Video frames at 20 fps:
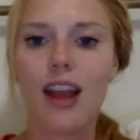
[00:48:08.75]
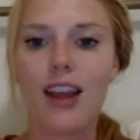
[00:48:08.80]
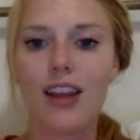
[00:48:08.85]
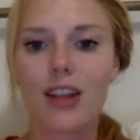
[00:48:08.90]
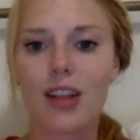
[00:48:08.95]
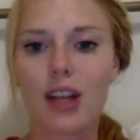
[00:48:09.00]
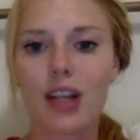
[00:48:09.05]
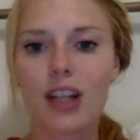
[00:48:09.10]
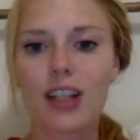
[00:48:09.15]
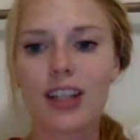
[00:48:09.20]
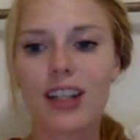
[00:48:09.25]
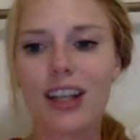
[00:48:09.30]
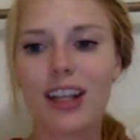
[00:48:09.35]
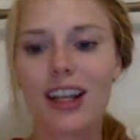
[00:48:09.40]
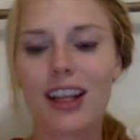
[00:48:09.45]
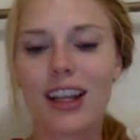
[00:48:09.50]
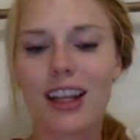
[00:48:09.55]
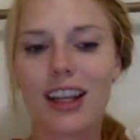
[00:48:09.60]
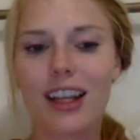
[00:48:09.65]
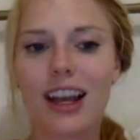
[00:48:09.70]
So I just
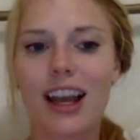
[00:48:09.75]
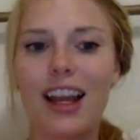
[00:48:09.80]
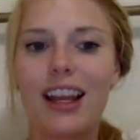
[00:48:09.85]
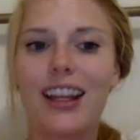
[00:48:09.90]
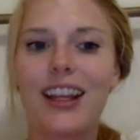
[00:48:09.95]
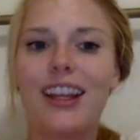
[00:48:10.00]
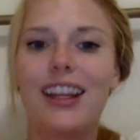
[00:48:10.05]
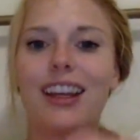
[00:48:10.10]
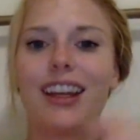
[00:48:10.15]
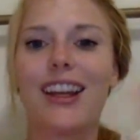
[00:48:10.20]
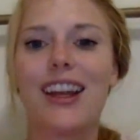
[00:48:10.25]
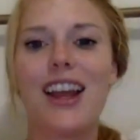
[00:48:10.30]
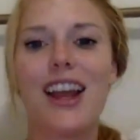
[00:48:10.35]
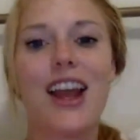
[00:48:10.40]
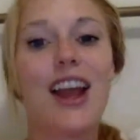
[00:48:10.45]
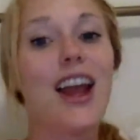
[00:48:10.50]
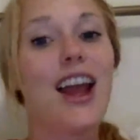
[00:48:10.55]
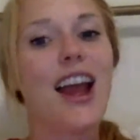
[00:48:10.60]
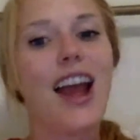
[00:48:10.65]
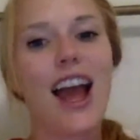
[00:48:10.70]
think that like
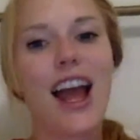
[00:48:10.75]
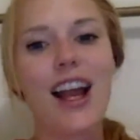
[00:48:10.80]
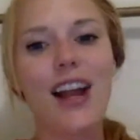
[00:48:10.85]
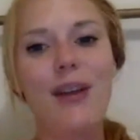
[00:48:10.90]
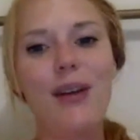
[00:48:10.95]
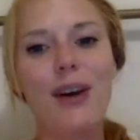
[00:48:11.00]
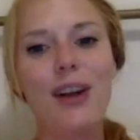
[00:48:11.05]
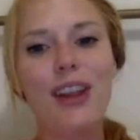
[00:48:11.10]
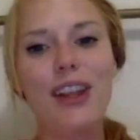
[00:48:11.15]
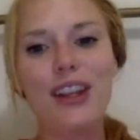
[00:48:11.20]
anyone